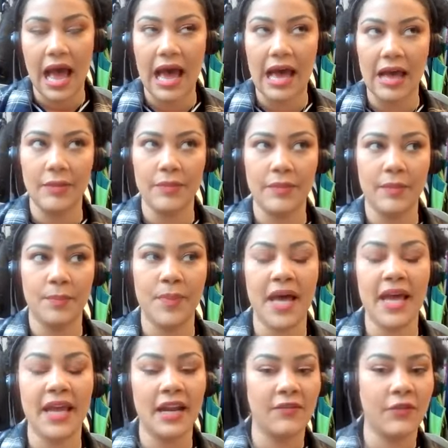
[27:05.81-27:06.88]

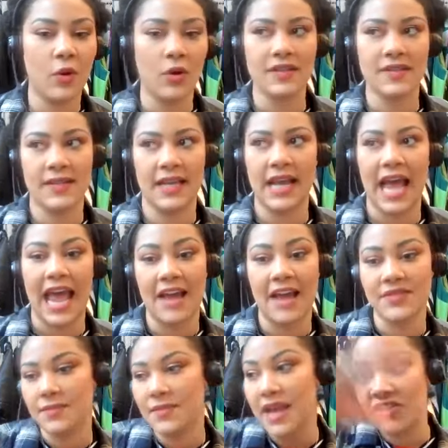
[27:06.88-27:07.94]
But of course, like I
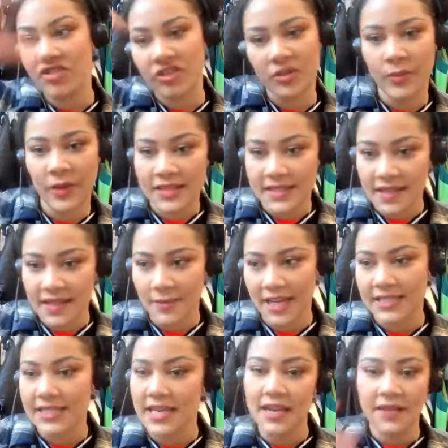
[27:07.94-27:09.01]
have some national brands in the
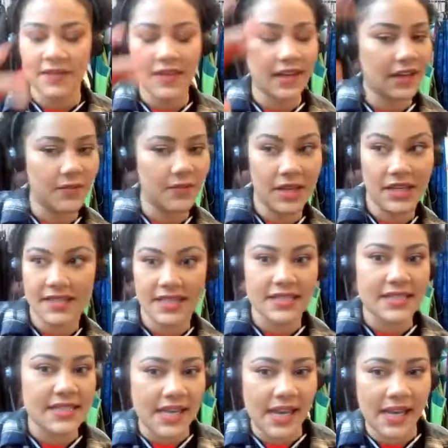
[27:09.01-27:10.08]
mix that give me a
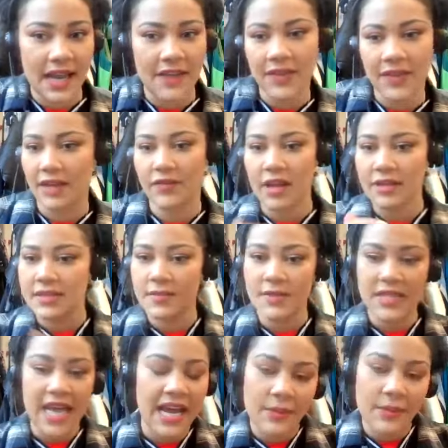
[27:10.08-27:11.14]
68, and then I've got
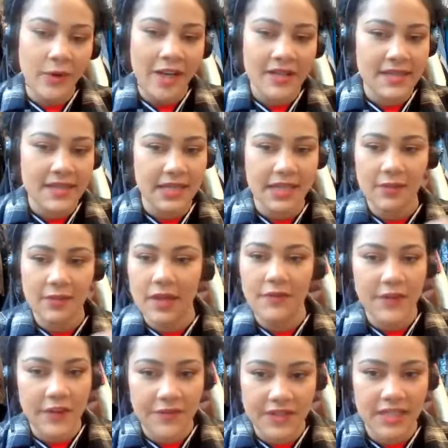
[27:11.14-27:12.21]
some tiny brands that give me
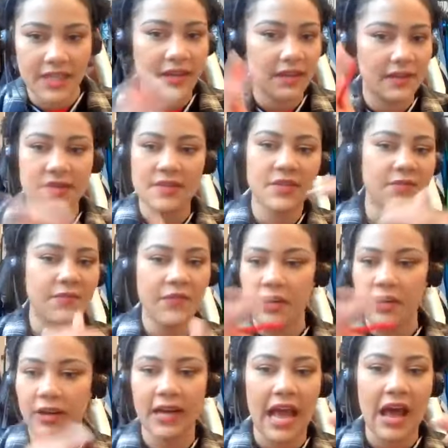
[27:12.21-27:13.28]
a 50, and
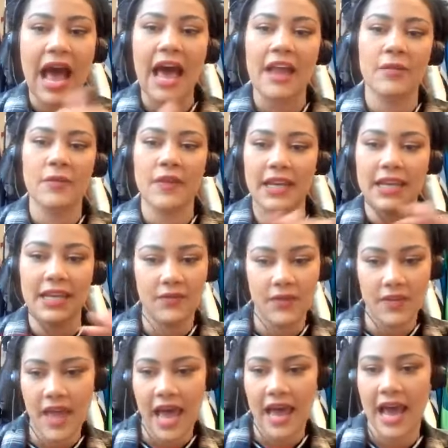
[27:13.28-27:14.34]
figuring out how to like
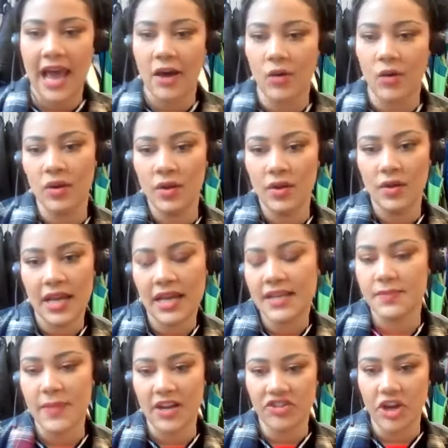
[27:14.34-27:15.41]
even that out
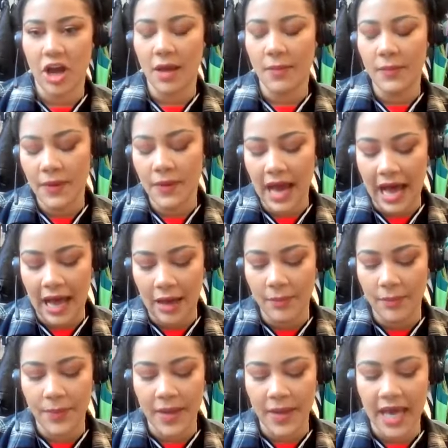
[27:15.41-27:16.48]
is my job.
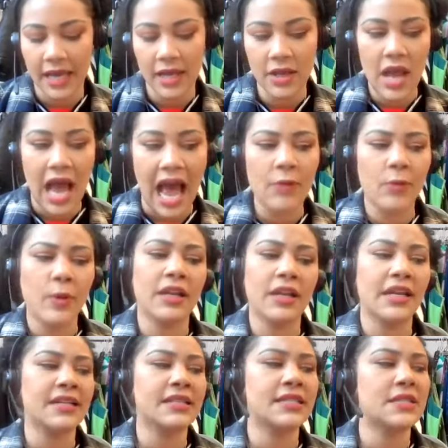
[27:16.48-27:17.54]
But I
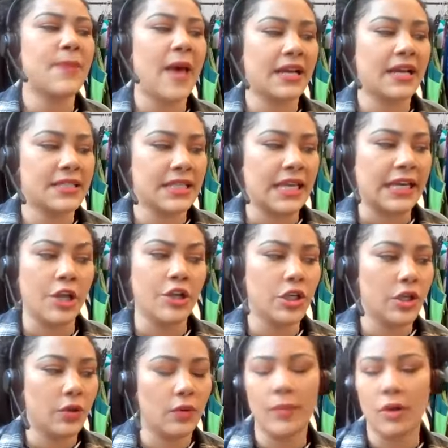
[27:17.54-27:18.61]
wouldn't expect like a
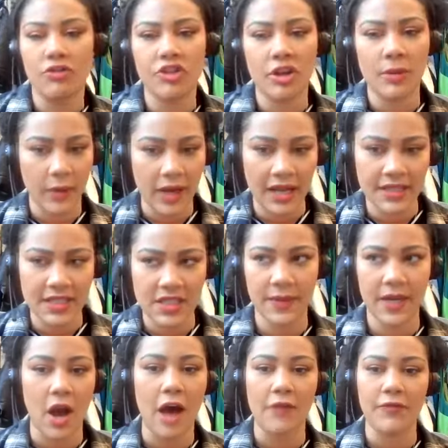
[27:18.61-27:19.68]
new emerging brand to
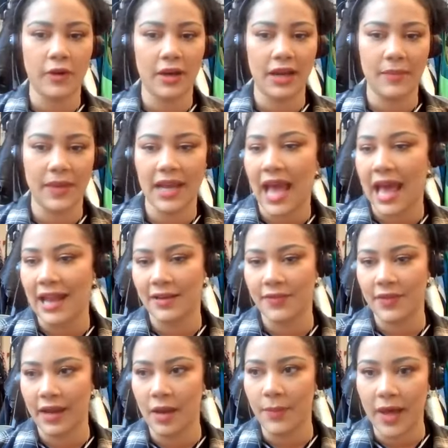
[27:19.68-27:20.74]
be offering me
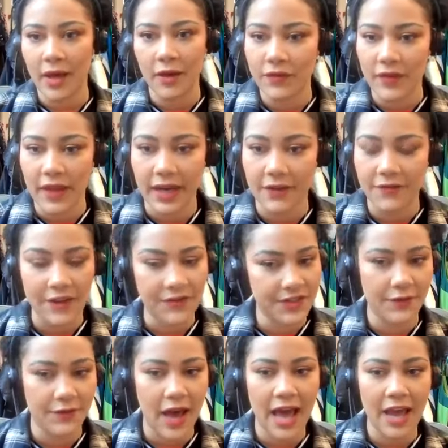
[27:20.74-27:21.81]
anything above like a
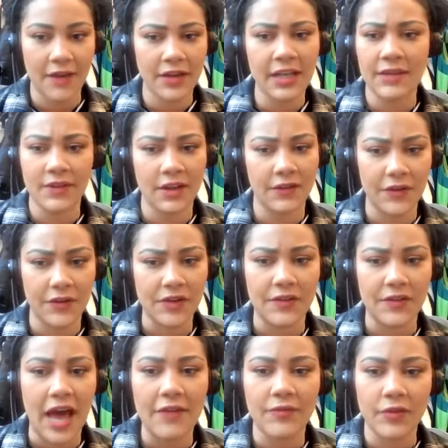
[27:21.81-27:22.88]
55, and even a
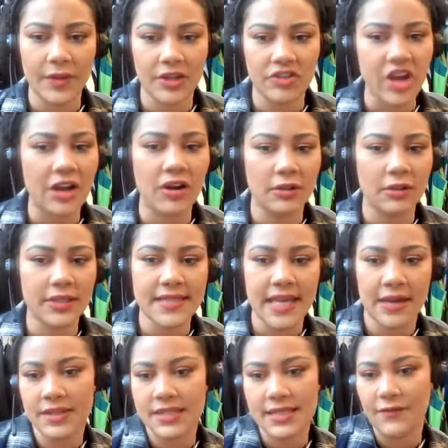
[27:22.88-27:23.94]
55 would be generous.
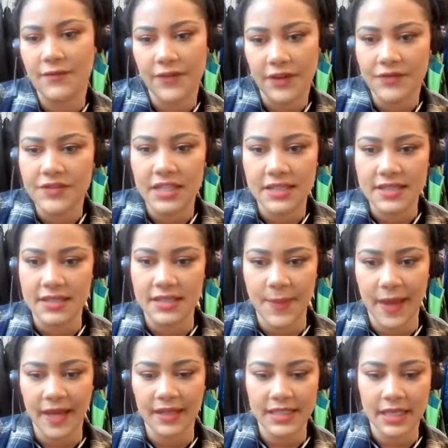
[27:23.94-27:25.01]
I would say 50 is
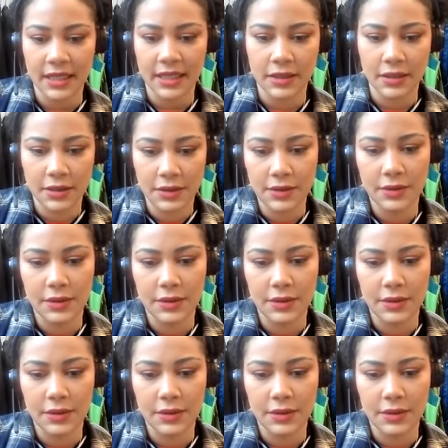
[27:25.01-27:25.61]
expected.